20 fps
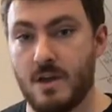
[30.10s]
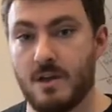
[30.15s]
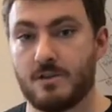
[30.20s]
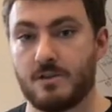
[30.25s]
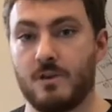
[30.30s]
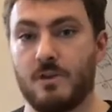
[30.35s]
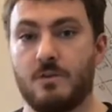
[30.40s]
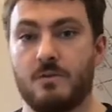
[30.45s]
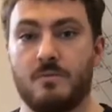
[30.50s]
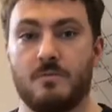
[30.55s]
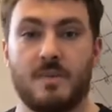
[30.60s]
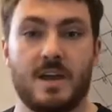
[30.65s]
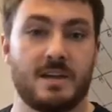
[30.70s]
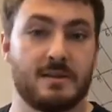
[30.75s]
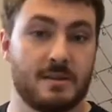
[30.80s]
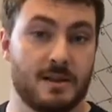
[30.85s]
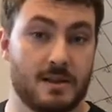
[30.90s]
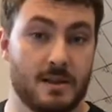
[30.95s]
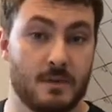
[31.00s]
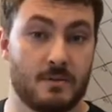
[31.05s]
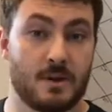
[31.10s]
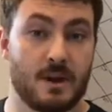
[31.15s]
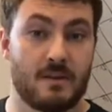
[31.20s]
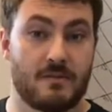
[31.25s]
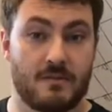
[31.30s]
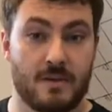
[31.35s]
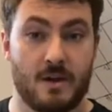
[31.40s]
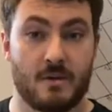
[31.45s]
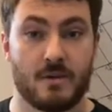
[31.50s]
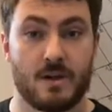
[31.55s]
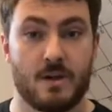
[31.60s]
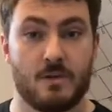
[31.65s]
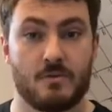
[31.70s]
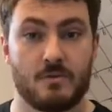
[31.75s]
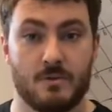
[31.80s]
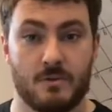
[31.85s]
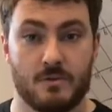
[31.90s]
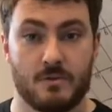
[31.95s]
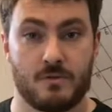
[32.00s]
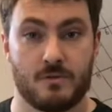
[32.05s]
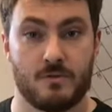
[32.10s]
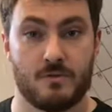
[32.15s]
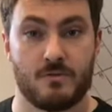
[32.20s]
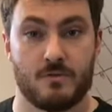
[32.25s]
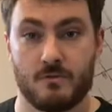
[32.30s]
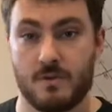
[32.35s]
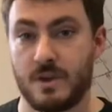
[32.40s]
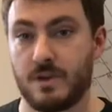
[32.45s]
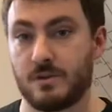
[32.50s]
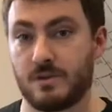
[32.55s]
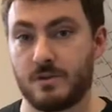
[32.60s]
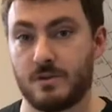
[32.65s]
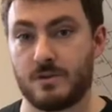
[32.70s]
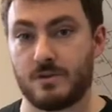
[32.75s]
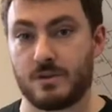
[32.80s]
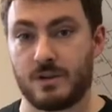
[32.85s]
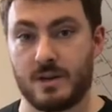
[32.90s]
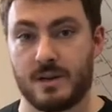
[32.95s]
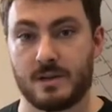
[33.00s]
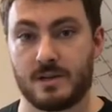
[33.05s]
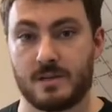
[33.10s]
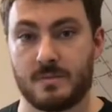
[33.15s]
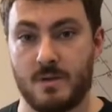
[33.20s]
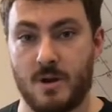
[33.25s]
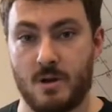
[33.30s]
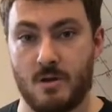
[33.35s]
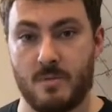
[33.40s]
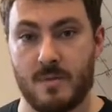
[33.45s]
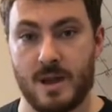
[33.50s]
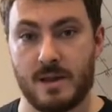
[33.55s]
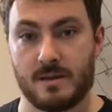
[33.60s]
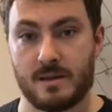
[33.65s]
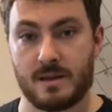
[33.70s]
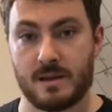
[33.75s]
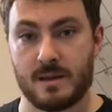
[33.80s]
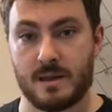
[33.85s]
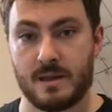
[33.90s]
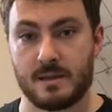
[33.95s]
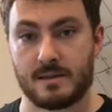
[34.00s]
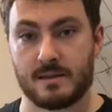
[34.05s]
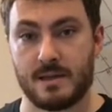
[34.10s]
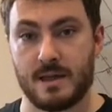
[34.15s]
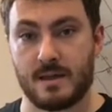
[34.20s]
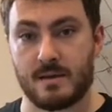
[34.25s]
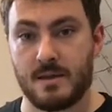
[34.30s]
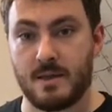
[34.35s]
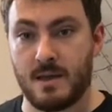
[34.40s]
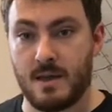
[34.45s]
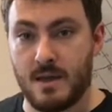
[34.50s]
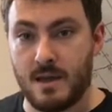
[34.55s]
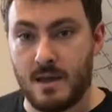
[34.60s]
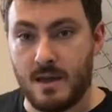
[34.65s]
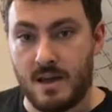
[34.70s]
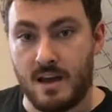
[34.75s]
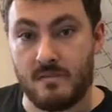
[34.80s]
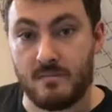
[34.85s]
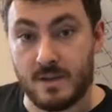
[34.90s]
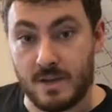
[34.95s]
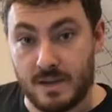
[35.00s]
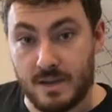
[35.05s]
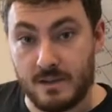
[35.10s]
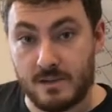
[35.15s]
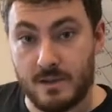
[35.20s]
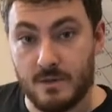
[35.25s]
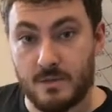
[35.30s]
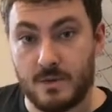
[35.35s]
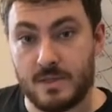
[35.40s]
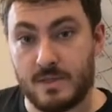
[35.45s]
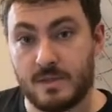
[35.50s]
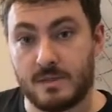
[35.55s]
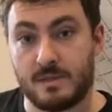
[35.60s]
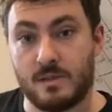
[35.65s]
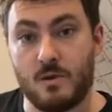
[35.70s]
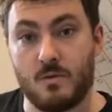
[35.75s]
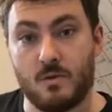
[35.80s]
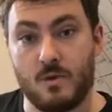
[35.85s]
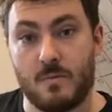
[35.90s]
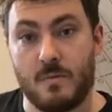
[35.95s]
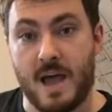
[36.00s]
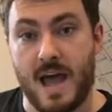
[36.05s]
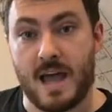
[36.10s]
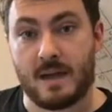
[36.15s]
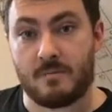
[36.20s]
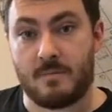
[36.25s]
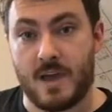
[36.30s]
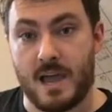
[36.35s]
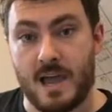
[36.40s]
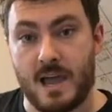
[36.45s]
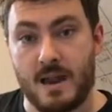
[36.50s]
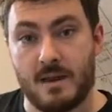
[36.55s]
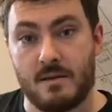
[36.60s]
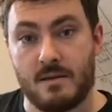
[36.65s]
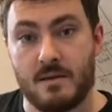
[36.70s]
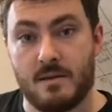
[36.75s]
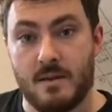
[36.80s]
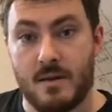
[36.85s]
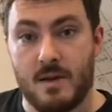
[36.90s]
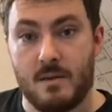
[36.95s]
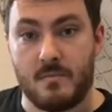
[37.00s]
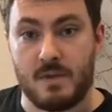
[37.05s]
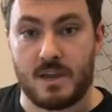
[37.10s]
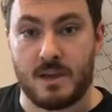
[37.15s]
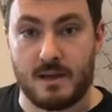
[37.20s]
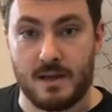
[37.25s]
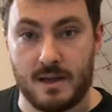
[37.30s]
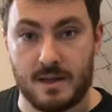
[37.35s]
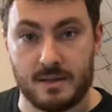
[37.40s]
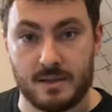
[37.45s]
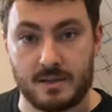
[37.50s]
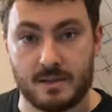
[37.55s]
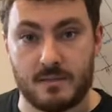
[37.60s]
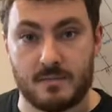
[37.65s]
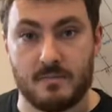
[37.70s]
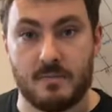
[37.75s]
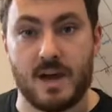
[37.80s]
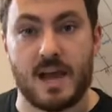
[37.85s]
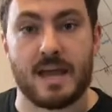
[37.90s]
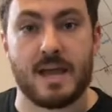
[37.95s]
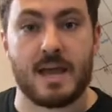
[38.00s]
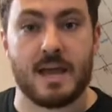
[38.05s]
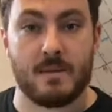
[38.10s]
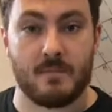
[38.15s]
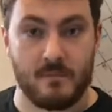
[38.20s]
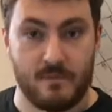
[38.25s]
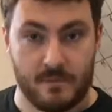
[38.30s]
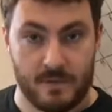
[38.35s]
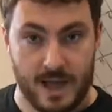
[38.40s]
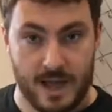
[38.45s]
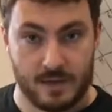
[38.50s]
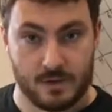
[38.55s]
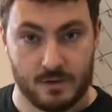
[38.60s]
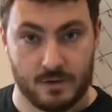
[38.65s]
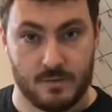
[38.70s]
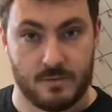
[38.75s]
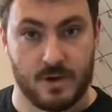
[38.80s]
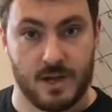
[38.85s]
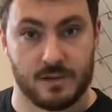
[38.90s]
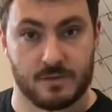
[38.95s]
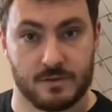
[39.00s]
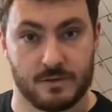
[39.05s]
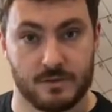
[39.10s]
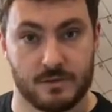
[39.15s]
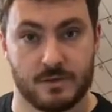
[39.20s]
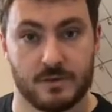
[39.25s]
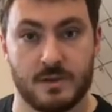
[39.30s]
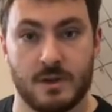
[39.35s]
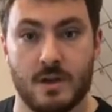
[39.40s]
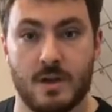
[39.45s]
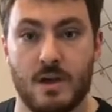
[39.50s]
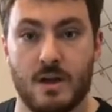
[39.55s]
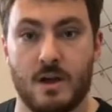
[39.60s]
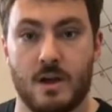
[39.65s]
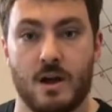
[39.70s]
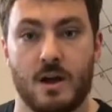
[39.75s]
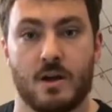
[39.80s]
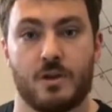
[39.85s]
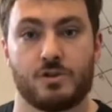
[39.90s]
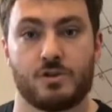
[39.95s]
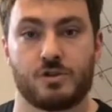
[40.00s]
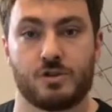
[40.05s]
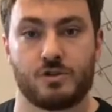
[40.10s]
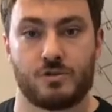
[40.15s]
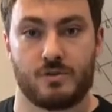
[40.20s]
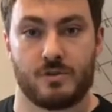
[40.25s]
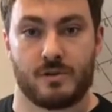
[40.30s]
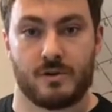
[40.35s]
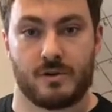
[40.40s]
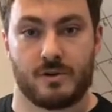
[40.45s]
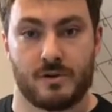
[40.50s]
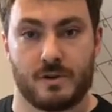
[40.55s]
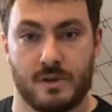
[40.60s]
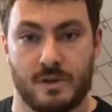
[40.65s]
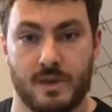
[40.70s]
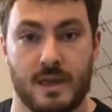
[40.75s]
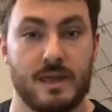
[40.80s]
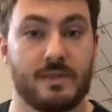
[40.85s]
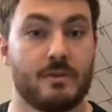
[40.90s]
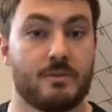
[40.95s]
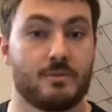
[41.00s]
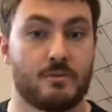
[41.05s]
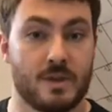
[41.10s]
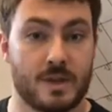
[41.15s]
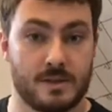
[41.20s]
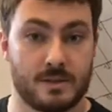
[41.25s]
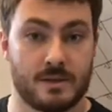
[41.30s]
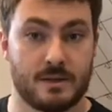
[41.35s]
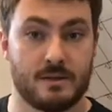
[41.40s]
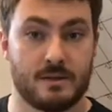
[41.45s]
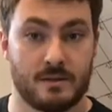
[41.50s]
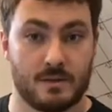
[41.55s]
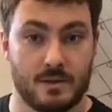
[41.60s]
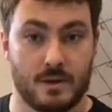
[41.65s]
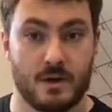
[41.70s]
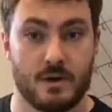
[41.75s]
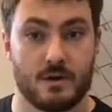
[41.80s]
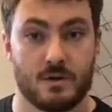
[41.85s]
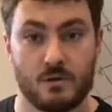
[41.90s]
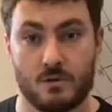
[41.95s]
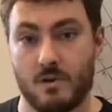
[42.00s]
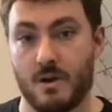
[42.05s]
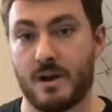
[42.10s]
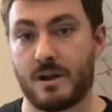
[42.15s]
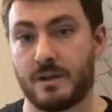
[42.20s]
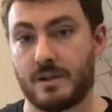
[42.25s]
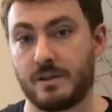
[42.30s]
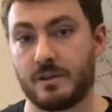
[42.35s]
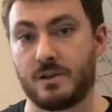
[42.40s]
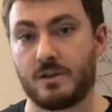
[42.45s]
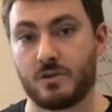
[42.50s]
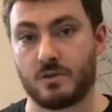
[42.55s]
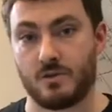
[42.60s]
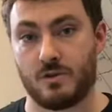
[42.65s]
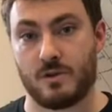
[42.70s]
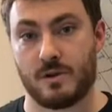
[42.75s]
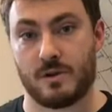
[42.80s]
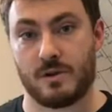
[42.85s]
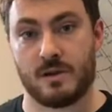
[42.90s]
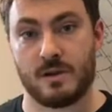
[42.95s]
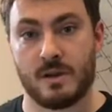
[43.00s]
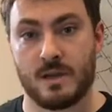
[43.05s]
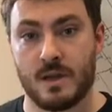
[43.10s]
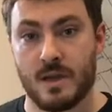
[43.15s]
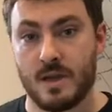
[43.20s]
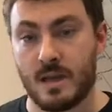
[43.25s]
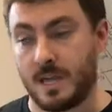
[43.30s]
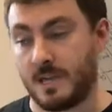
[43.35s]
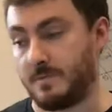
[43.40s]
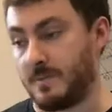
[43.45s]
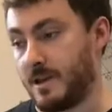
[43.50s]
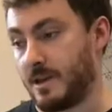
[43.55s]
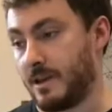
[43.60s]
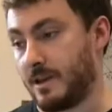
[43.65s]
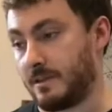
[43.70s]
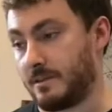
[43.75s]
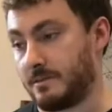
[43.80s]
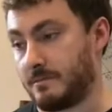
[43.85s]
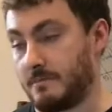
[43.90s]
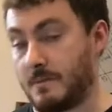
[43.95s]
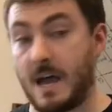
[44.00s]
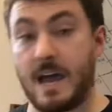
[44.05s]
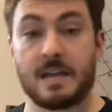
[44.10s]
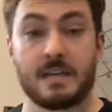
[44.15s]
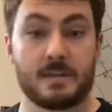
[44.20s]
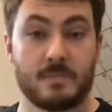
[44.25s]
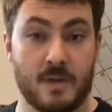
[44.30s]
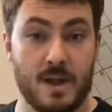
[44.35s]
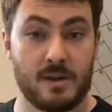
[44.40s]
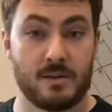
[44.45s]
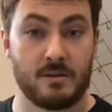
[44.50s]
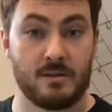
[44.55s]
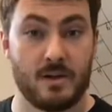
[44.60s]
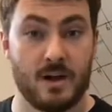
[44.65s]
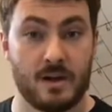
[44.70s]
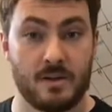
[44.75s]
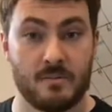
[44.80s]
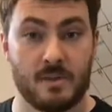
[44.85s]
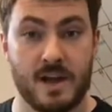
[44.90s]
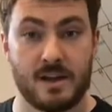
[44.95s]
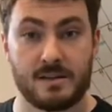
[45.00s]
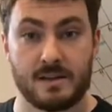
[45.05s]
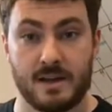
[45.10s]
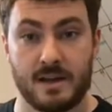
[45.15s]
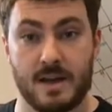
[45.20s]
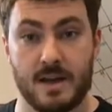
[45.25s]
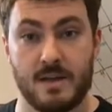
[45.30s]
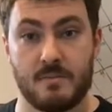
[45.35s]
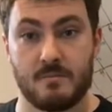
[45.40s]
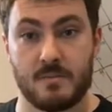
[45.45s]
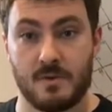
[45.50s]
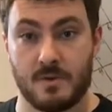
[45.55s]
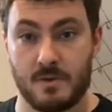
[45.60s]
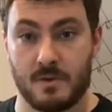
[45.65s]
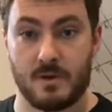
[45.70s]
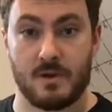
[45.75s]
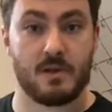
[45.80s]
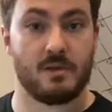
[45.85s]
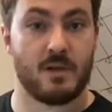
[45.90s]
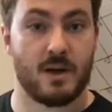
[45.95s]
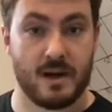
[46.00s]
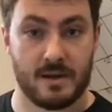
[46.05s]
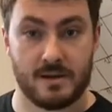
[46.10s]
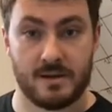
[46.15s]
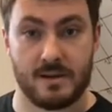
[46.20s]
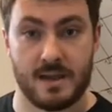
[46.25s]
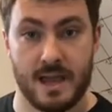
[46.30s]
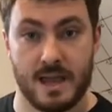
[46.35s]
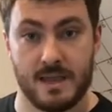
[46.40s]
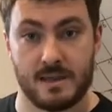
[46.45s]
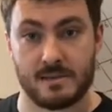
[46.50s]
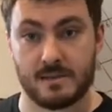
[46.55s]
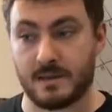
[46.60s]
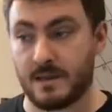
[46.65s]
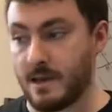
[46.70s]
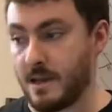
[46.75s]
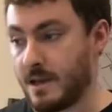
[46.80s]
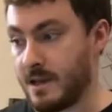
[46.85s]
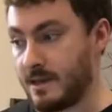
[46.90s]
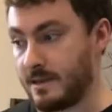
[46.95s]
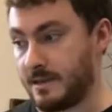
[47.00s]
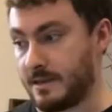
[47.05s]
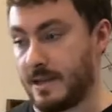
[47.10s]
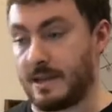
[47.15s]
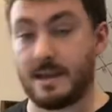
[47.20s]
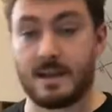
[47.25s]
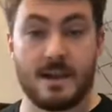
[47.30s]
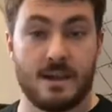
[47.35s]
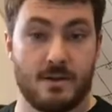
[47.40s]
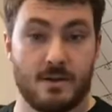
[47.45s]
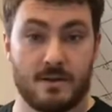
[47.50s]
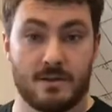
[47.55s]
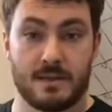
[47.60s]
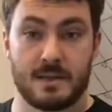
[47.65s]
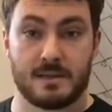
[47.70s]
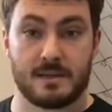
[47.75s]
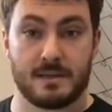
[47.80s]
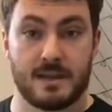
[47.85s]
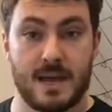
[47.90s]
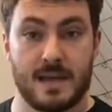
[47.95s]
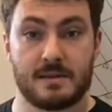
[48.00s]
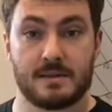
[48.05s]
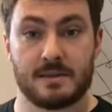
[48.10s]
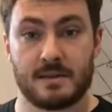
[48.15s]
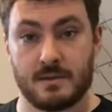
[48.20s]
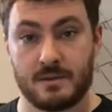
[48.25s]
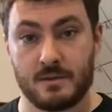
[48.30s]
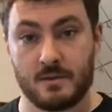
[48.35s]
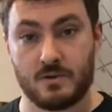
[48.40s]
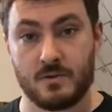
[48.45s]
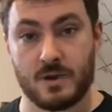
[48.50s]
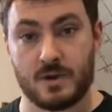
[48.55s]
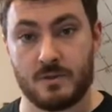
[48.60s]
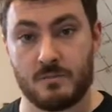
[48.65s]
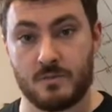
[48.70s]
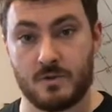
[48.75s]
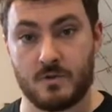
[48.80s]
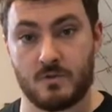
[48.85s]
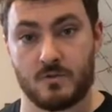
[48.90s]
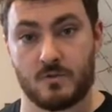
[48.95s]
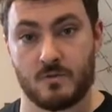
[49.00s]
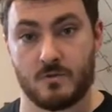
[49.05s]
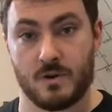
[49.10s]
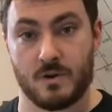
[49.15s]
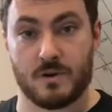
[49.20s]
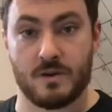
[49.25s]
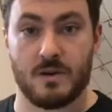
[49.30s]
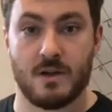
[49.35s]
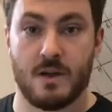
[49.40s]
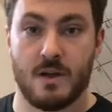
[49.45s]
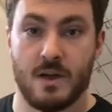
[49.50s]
So basically what I found out through research and experimenting is that I've been dealing with this lower back pain because my hip flexor muscles are shortened, and the reason they're chronically shortened is because I spend a lot of my time, a lot of days, sitting here at this desk doing computer work.